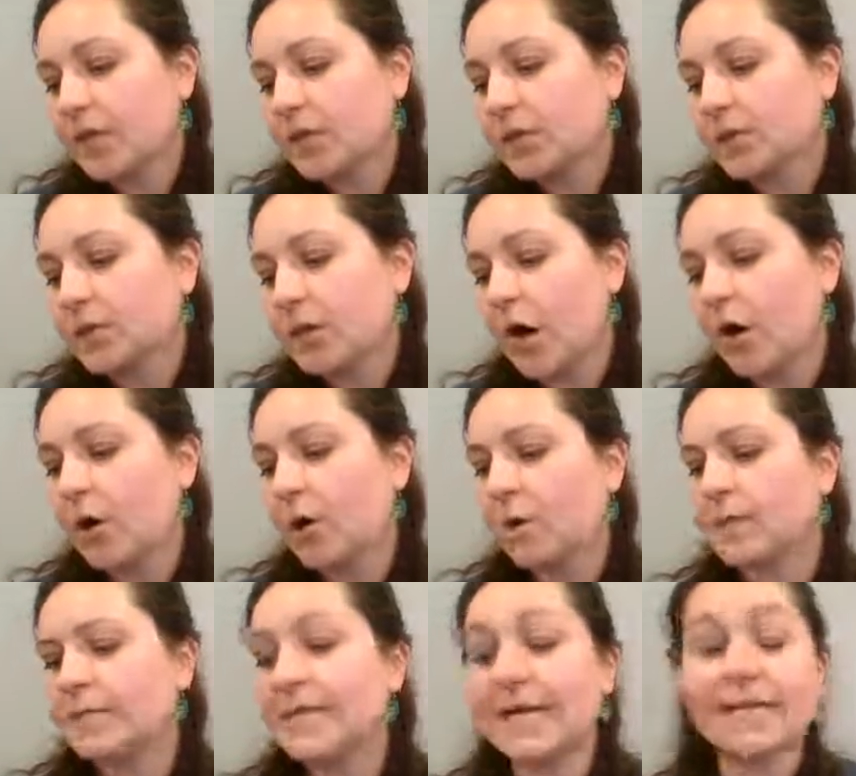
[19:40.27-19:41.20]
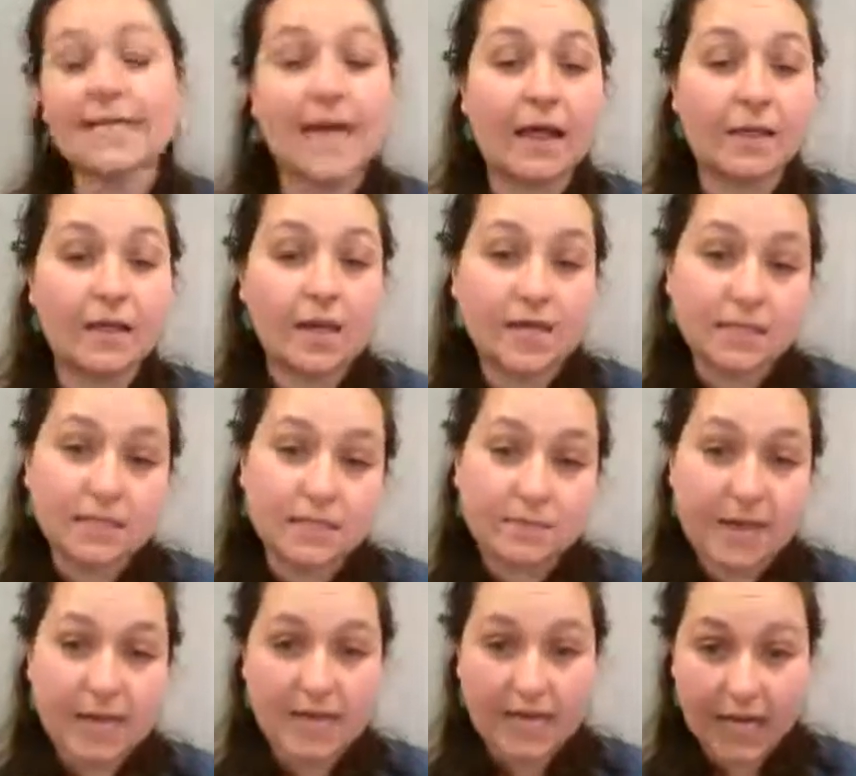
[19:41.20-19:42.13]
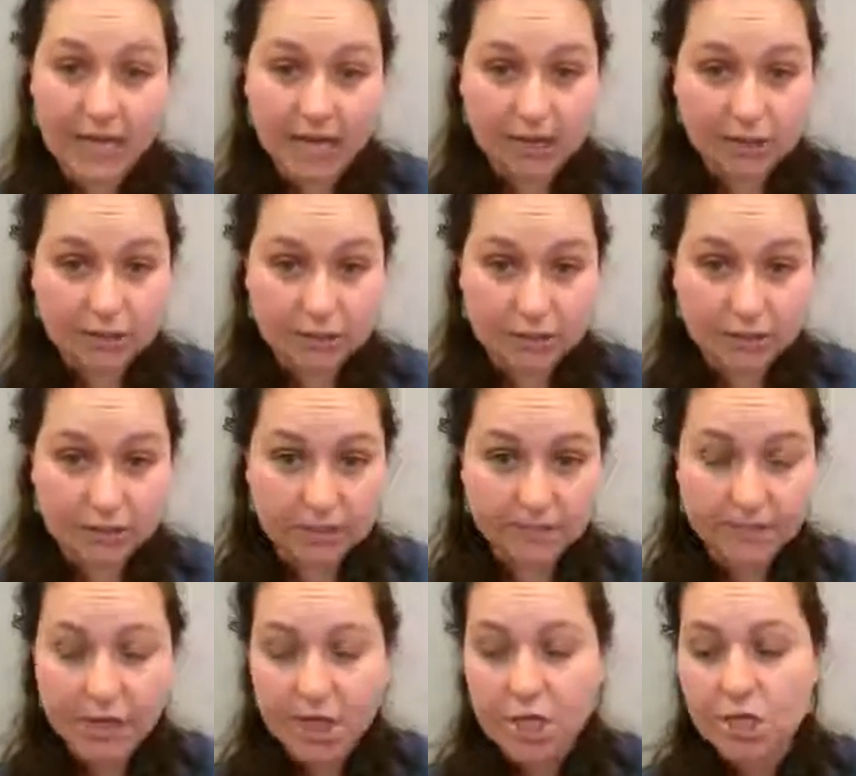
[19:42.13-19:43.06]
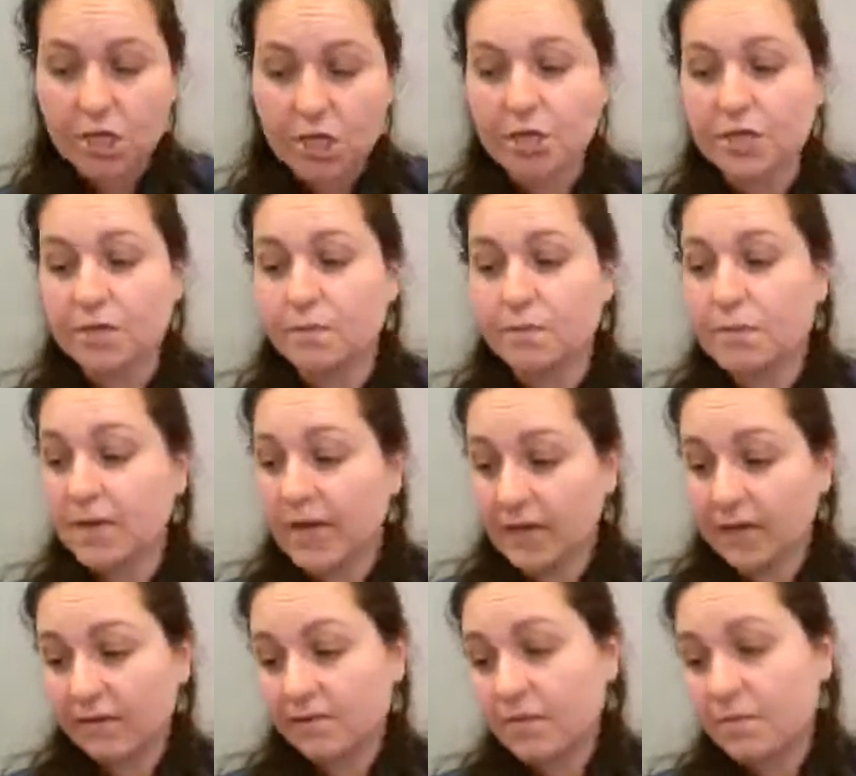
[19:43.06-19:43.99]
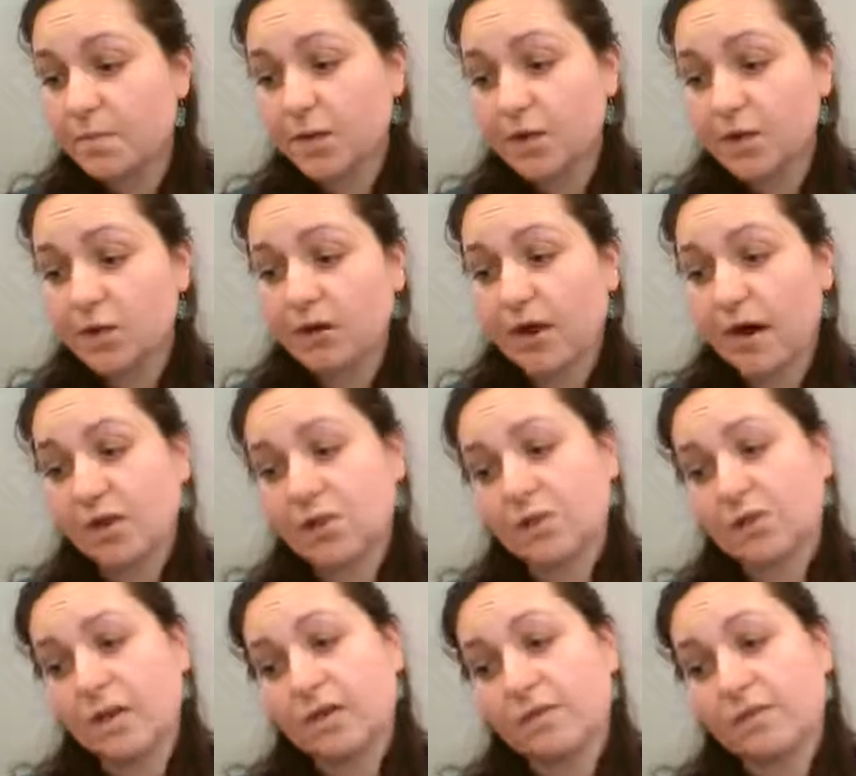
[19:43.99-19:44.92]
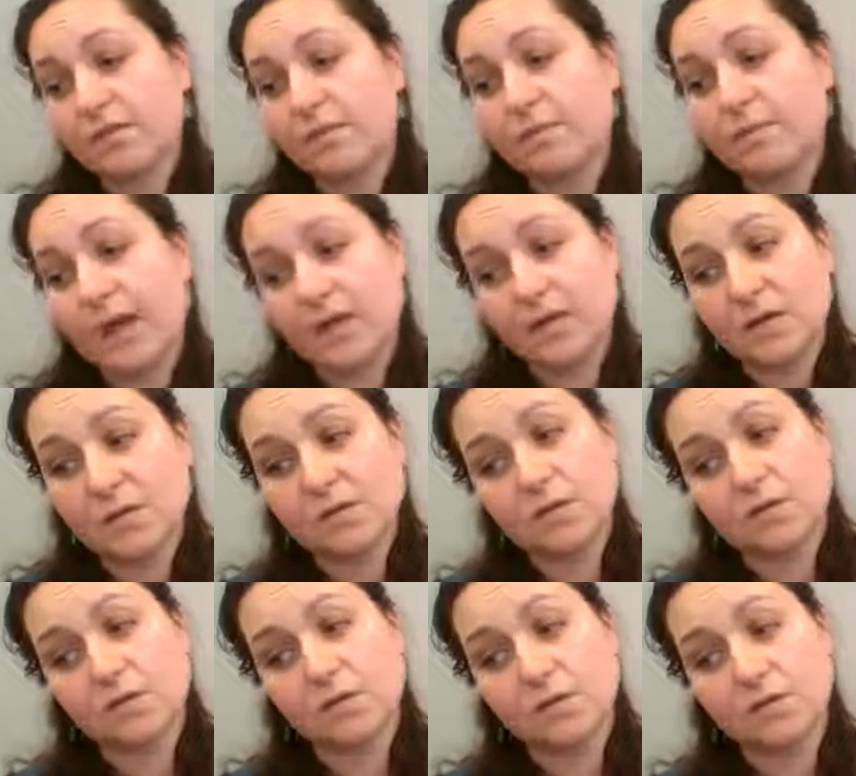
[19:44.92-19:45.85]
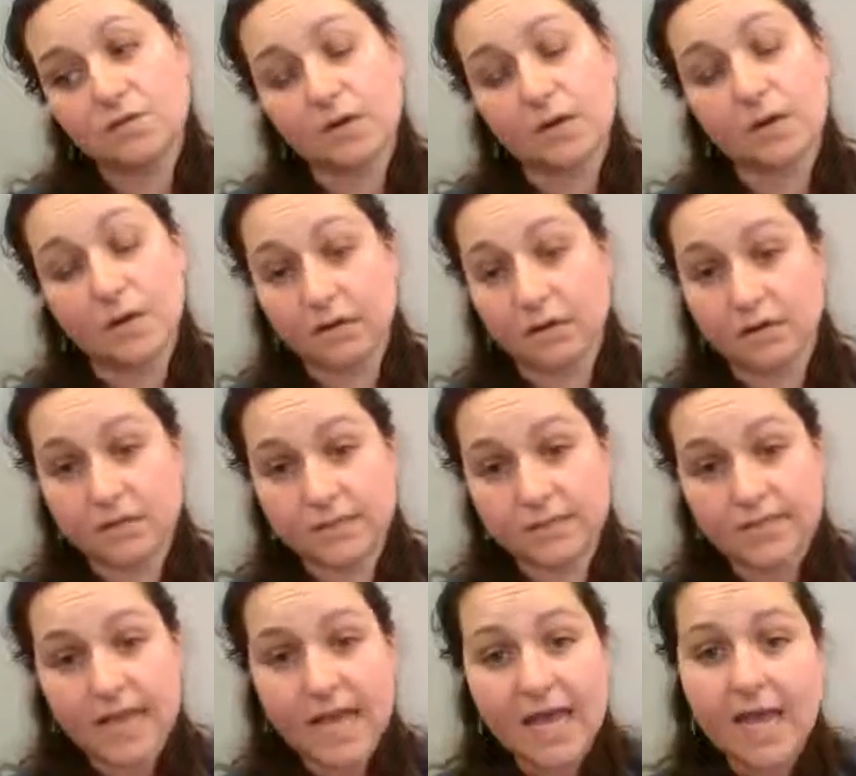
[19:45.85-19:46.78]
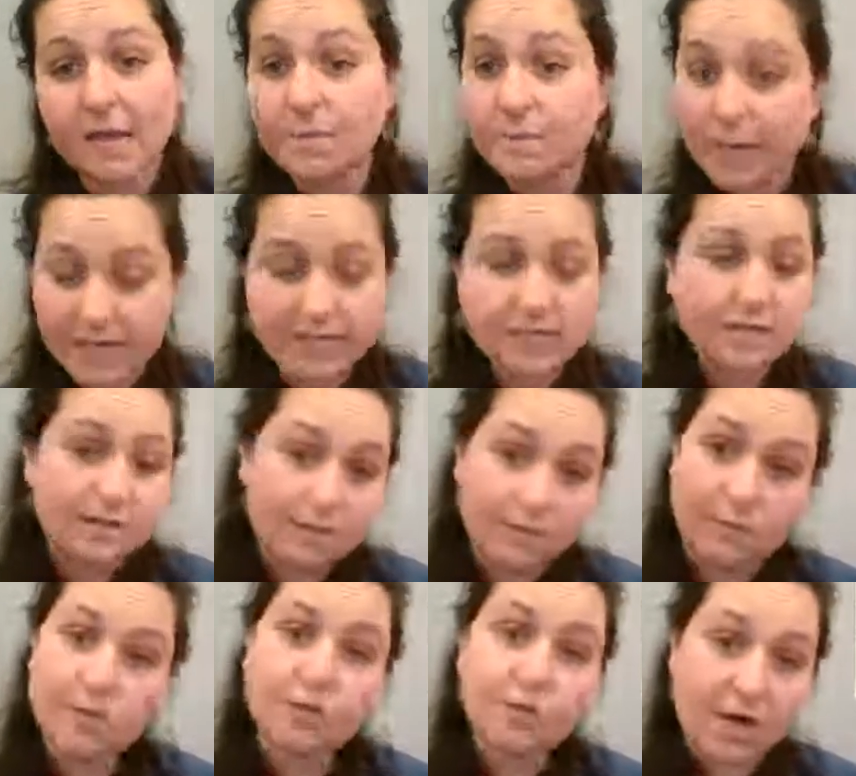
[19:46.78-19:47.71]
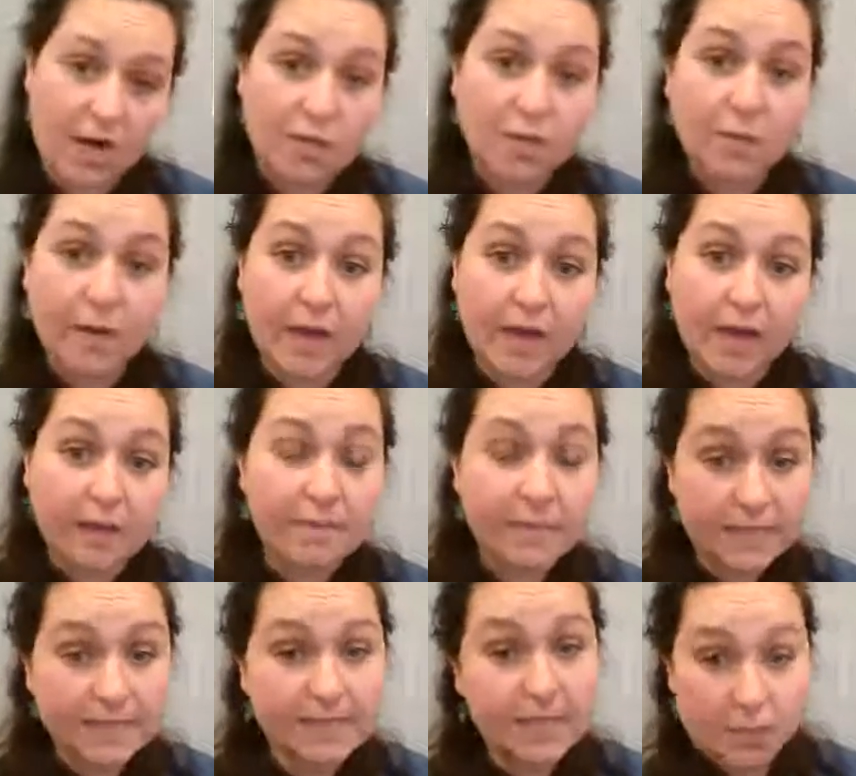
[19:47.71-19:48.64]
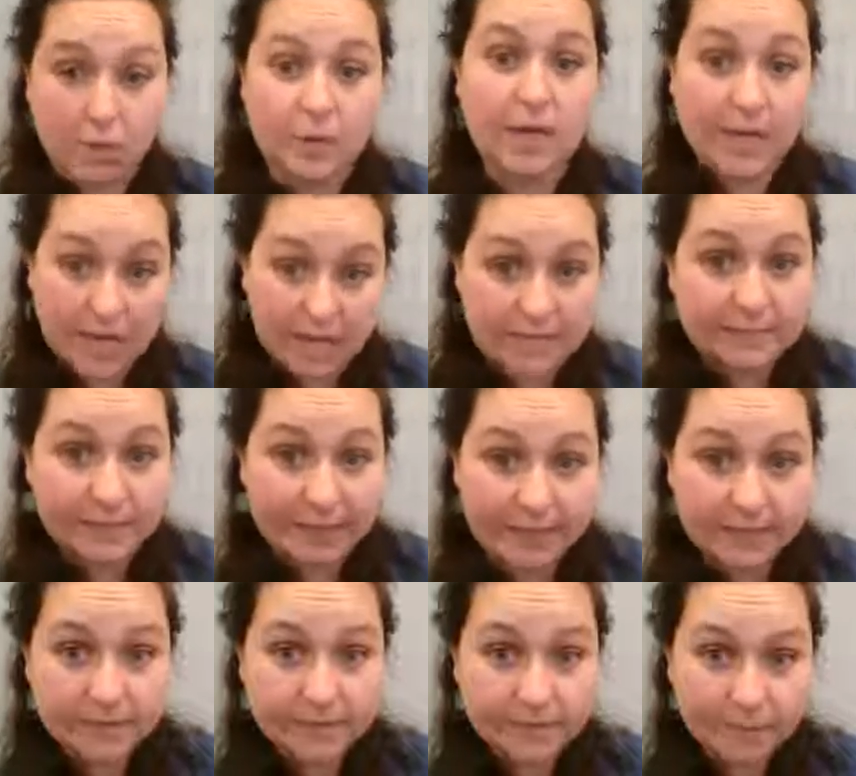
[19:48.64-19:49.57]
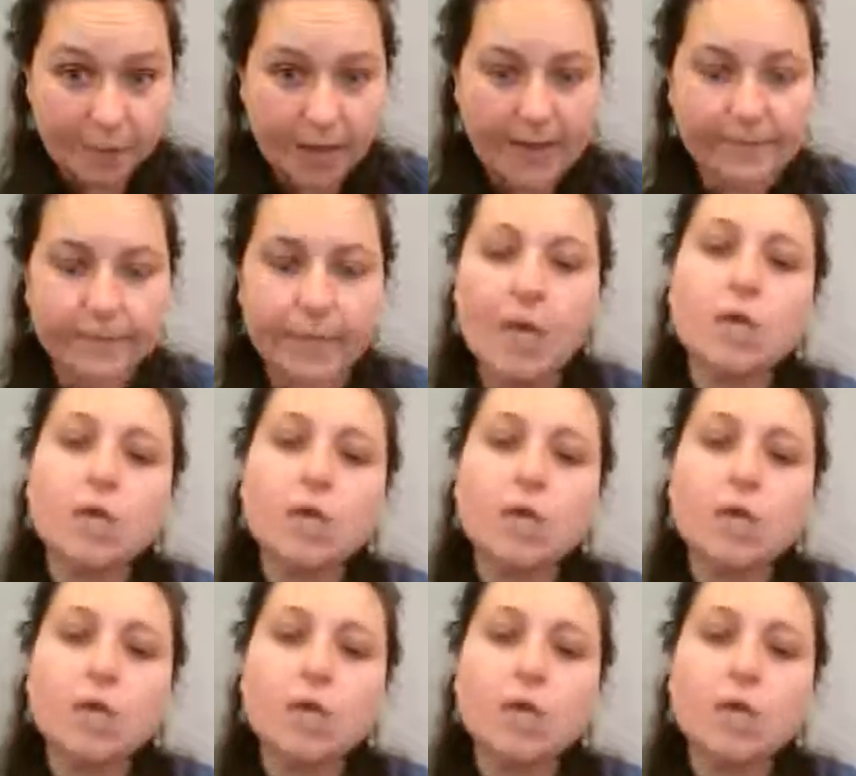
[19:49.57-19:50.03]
So Daniela is the main character. In the beginning of the book, she graduates from Meadows School for girls, and basically when you graduate, it means that you get a husband, okay?